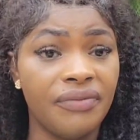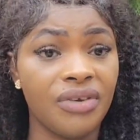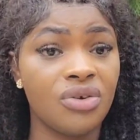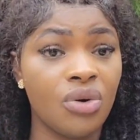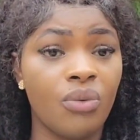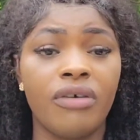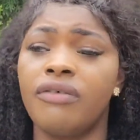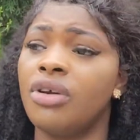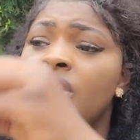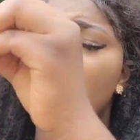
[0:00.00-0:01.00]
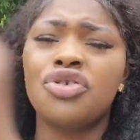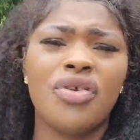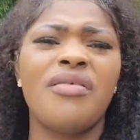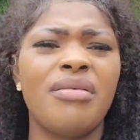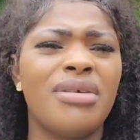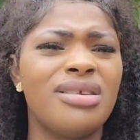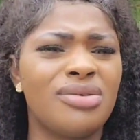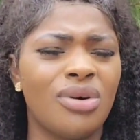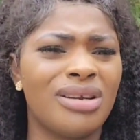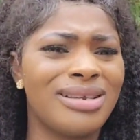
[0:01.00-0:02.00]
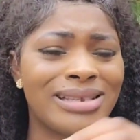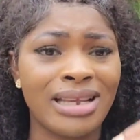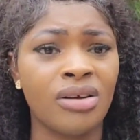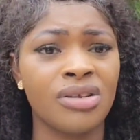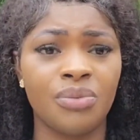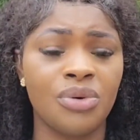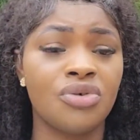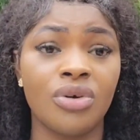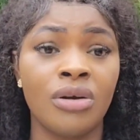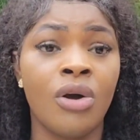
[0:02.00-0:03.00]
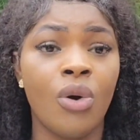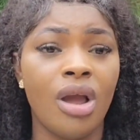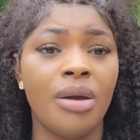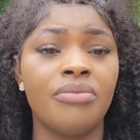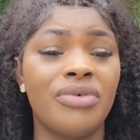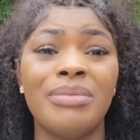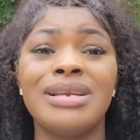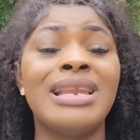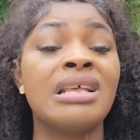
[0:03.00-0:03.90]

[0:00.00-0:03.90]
If it did not work for you, try remedies on the second spiritual remedy.